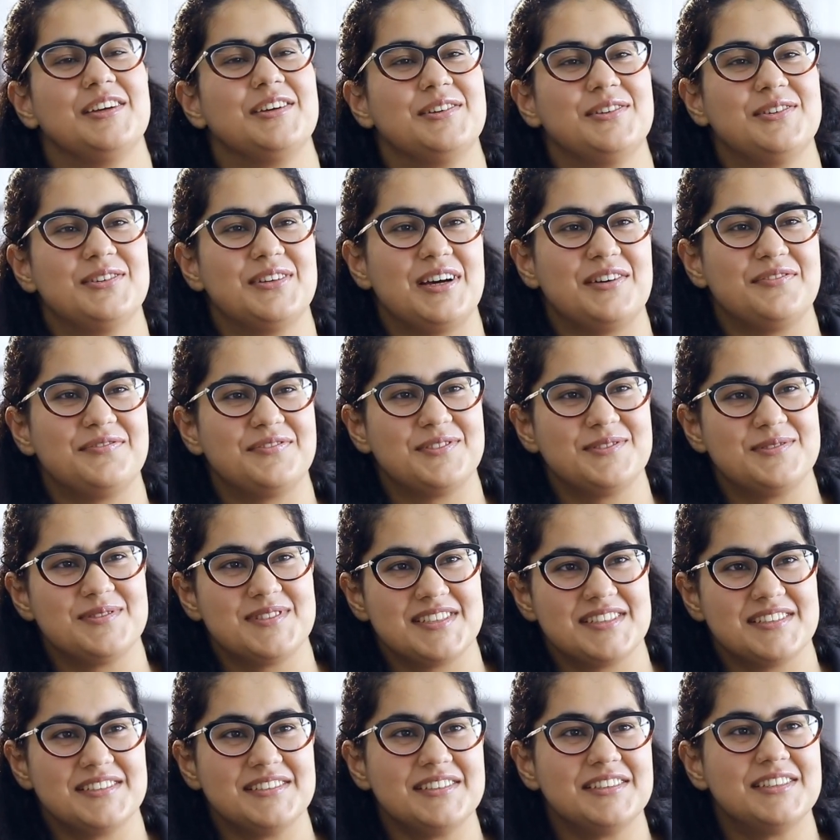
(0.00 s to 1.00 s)
Good afternoon,
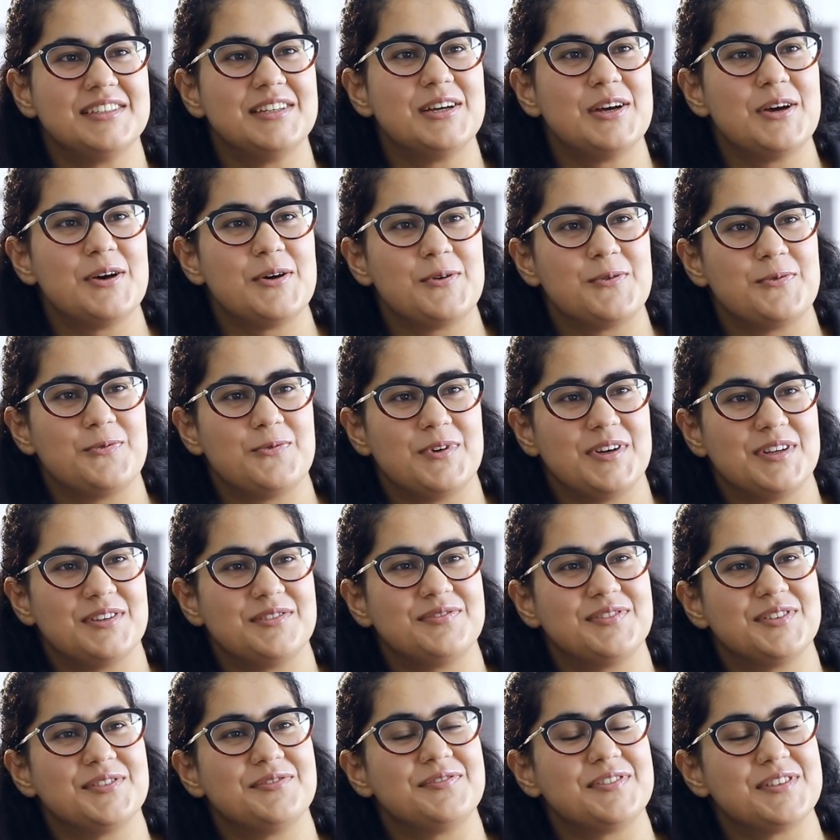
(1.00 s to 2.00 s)
sir. One
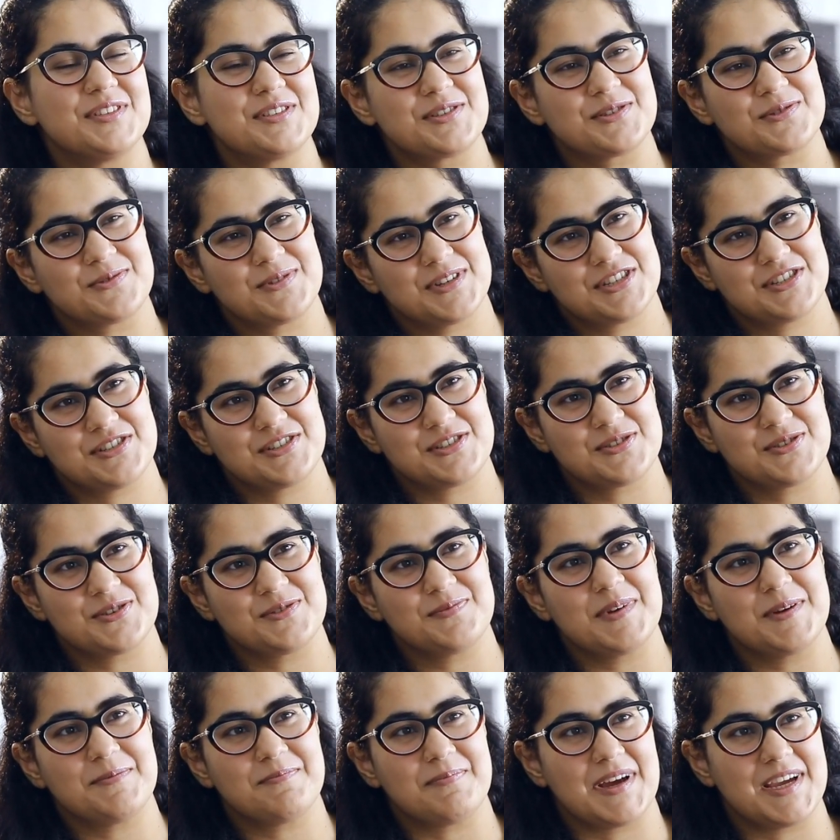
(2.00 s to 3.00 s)
of the first questions
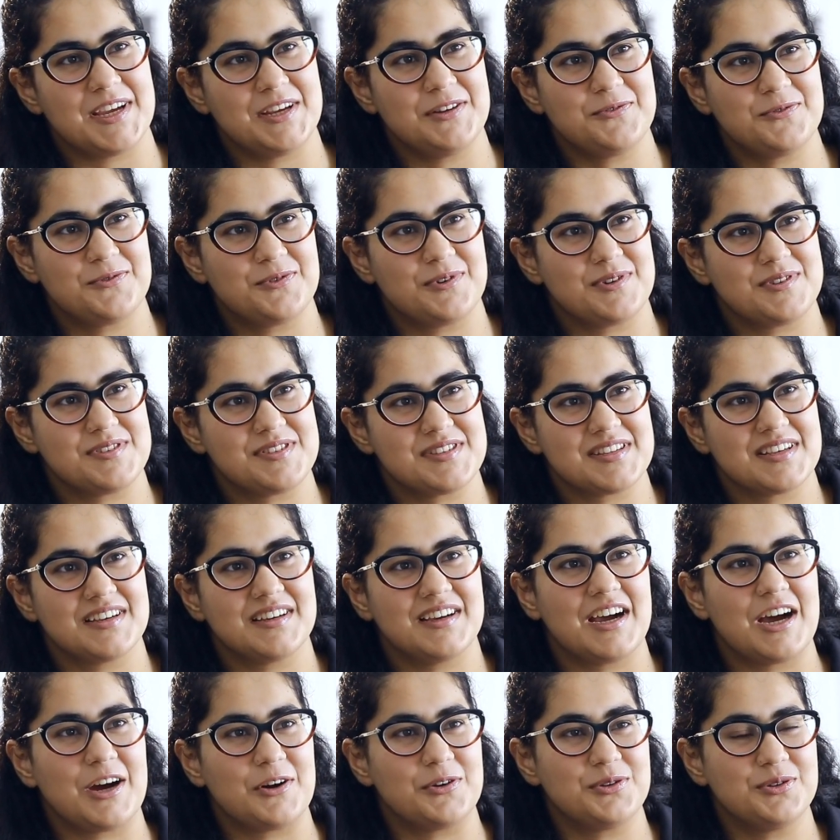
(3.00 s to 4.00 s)
on my mind was,
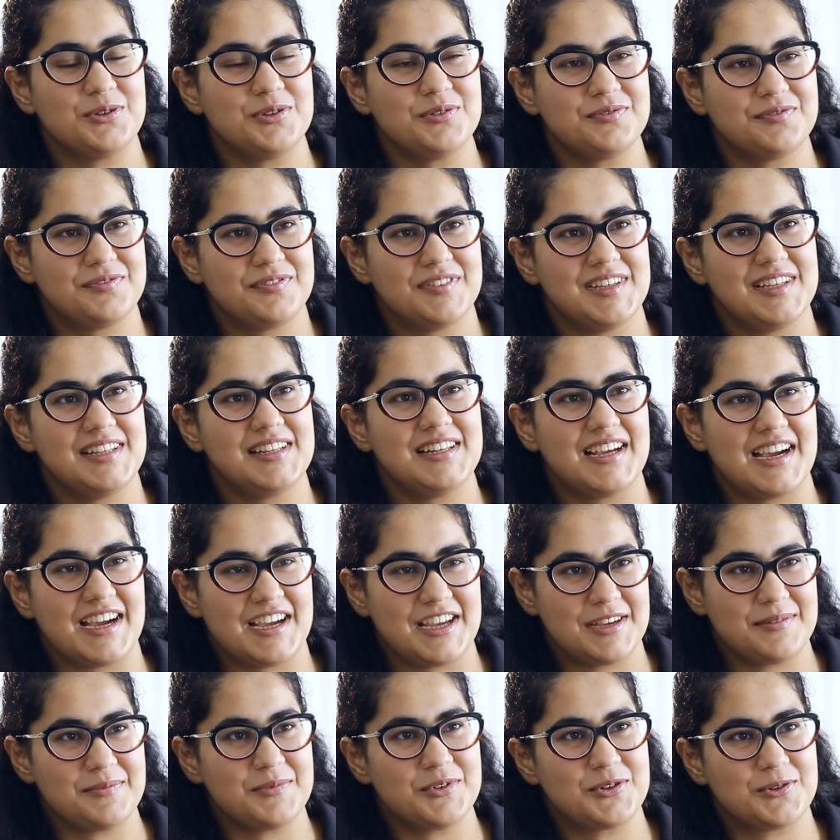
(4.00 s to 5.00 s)
how do you feel
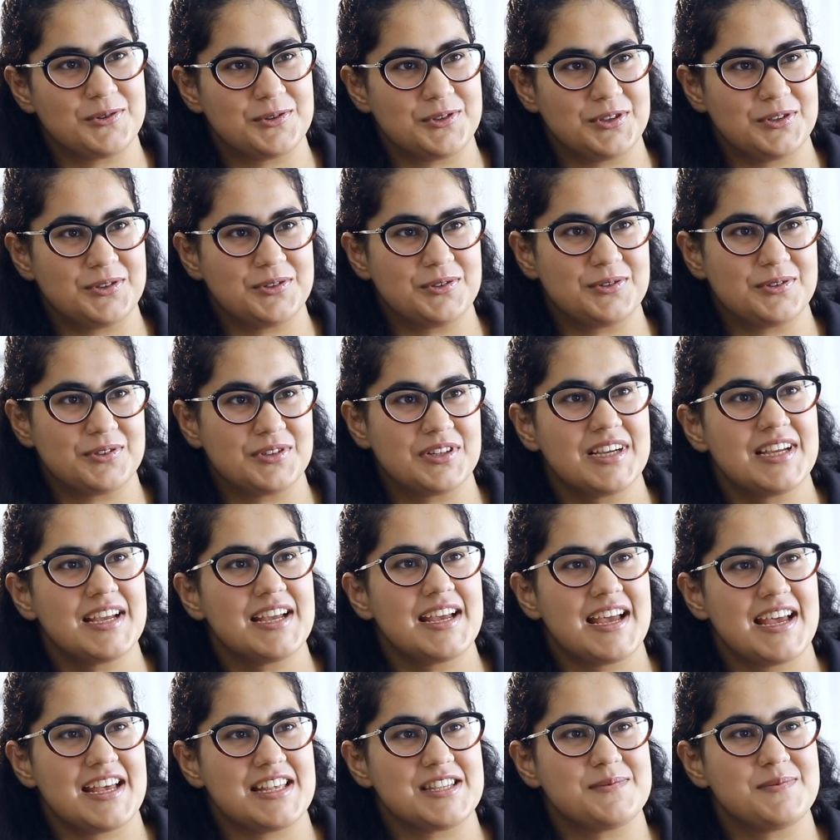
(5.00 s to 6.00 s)
IIM Kozhikode
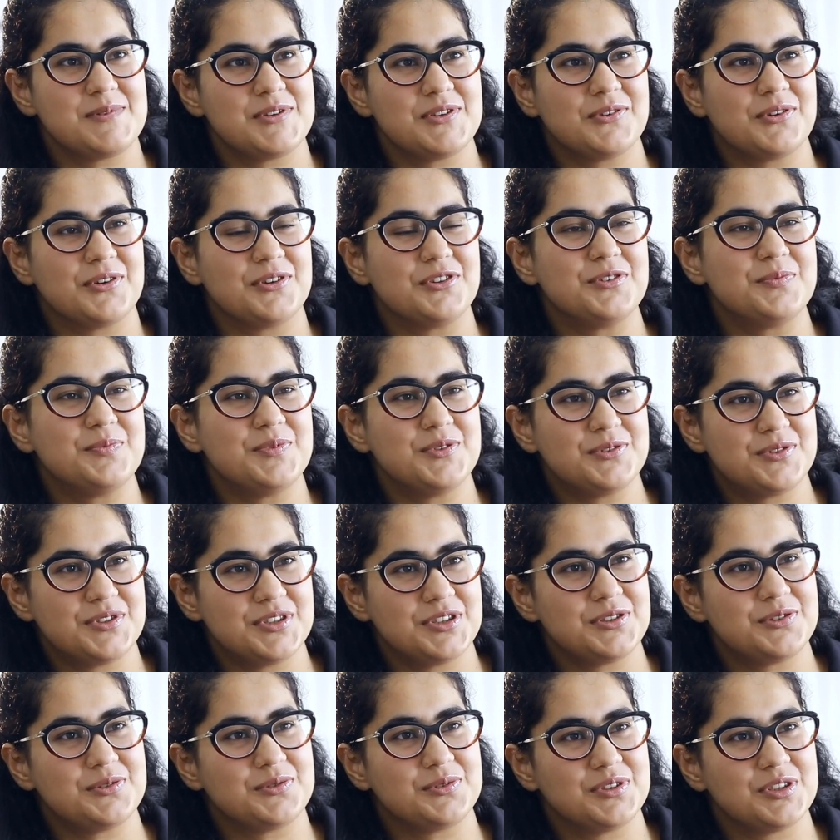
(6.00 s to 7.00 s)
has been
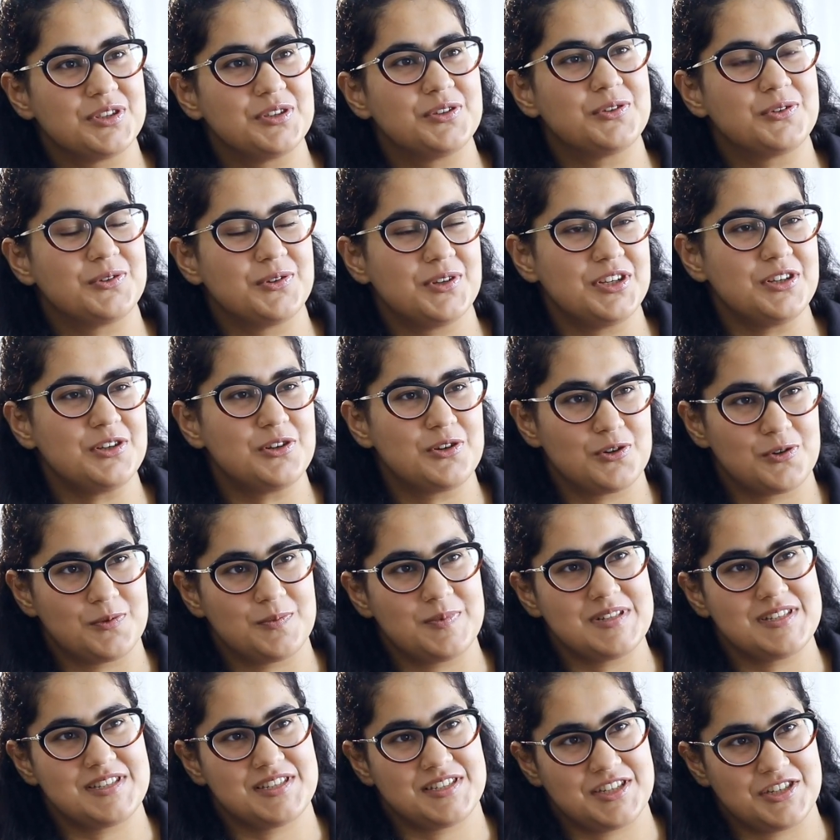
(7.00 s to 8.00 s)
contributing to the growing
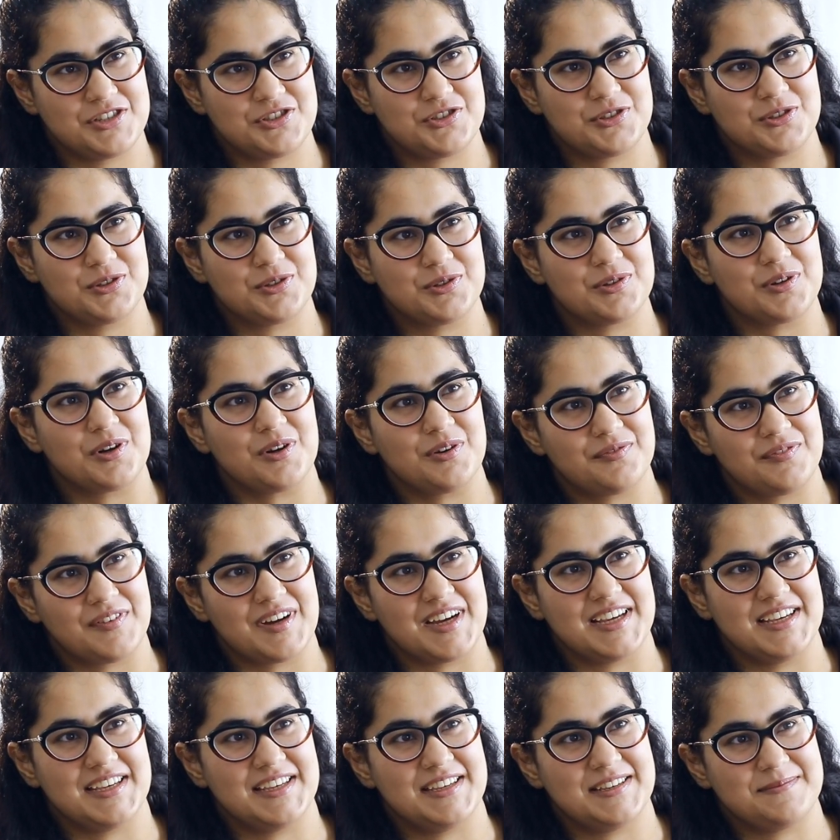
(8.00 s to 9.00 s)
global stature of
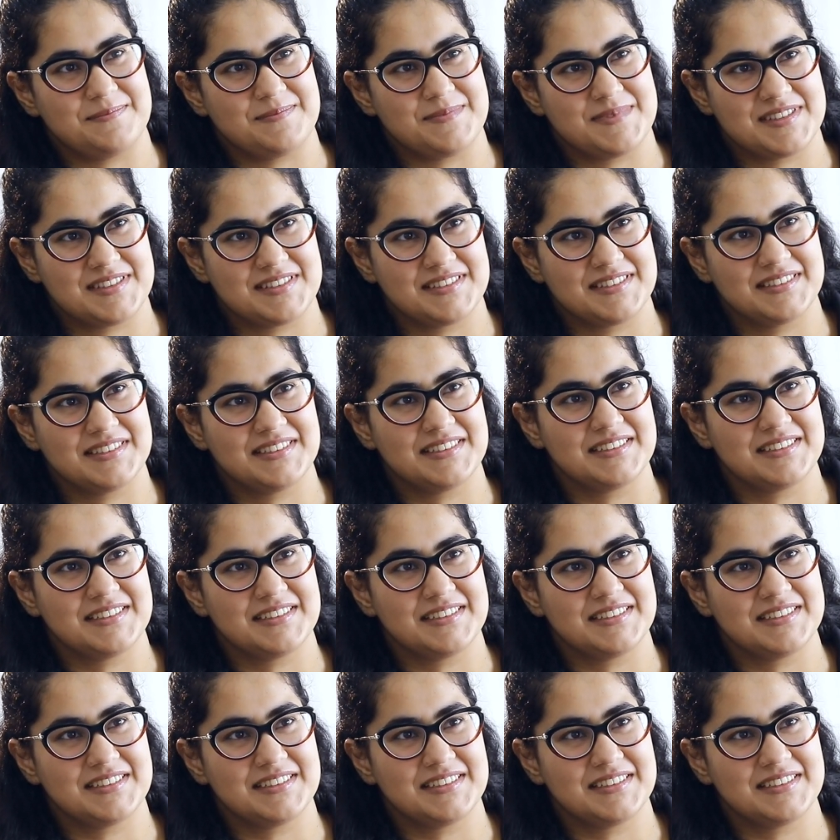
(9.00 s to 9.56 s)
IIMs?